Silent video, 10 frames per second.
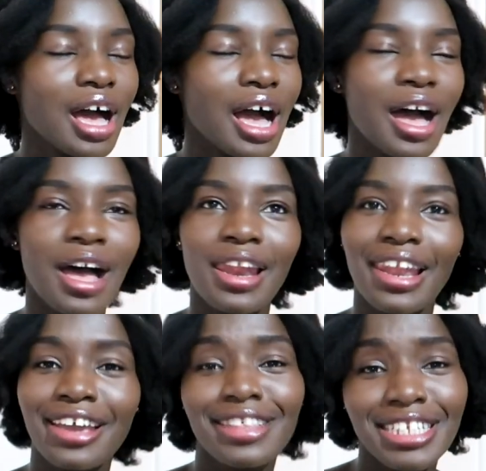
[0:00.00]

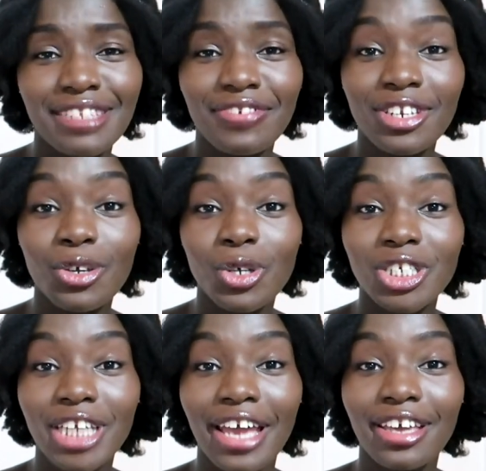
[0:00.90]
Like this video,
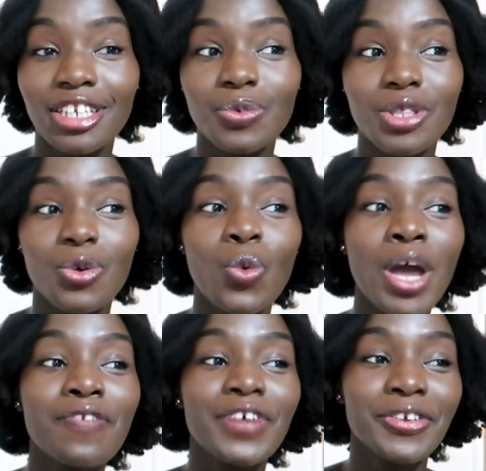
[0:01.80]
share it with
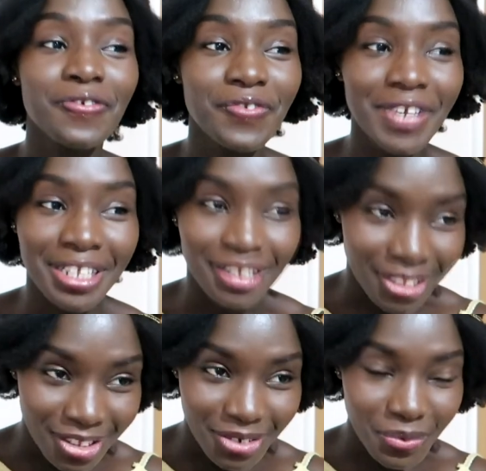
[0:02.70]
whoever you feel
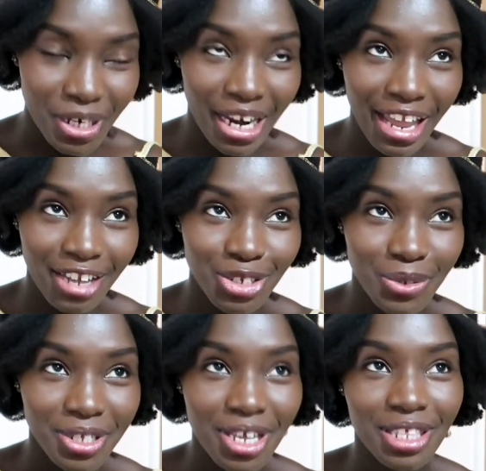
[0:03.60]
would like
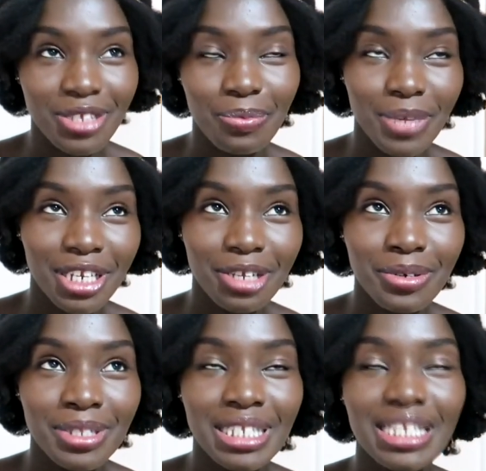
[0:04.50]
to hear these
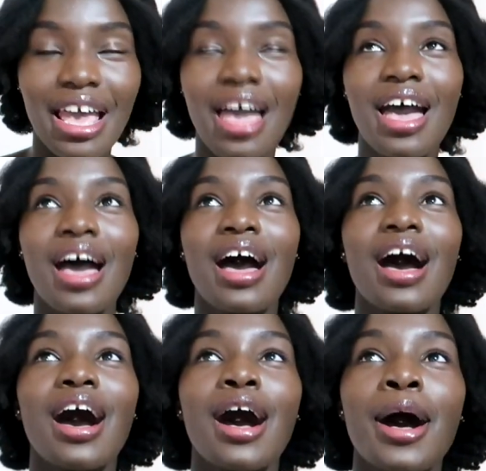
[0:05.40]
opinions.
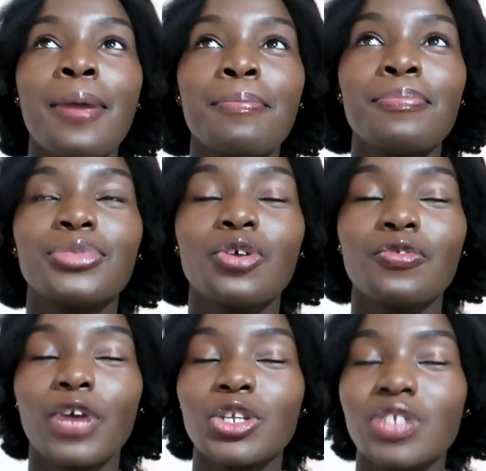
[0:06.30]
Don't
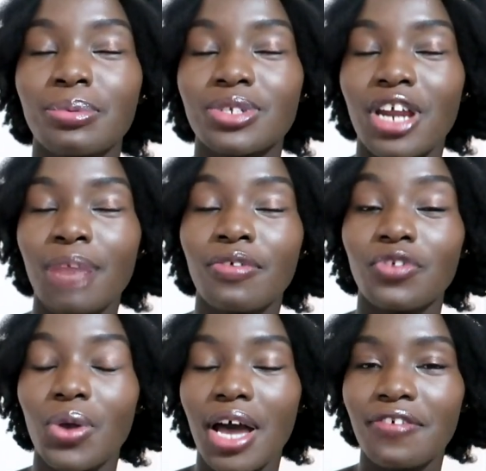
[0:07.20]
forget to subscribe if
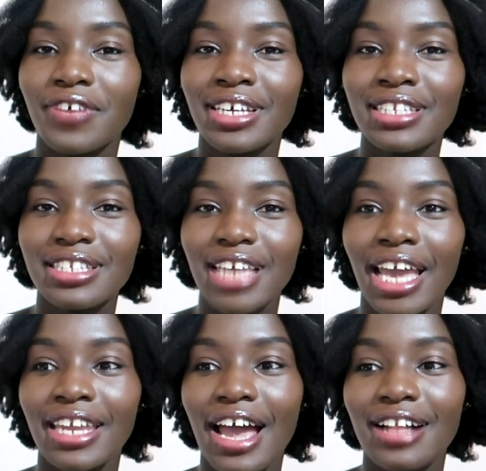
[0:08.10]
you haven't,
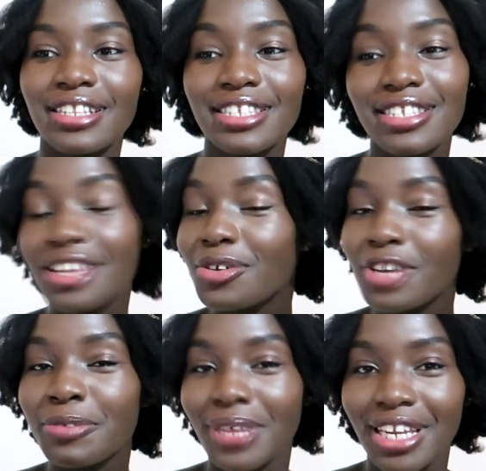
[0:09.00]
and I'll see you
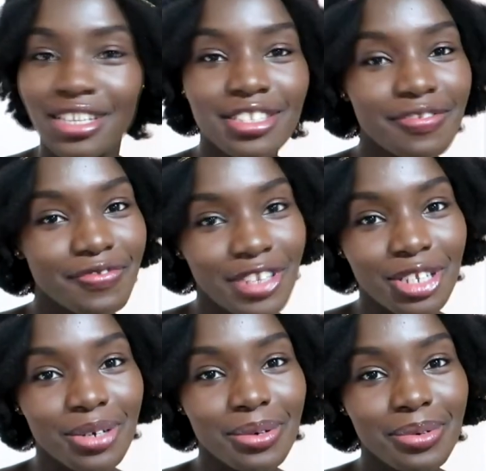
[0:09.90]
in my next
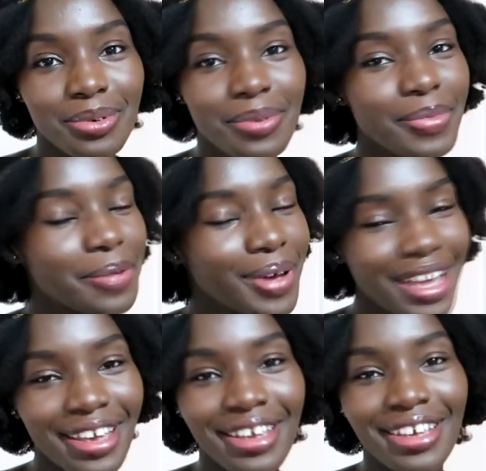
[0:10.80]
video.
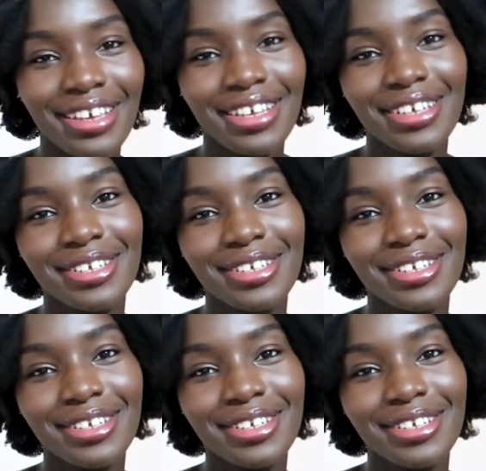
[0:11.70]
Bye.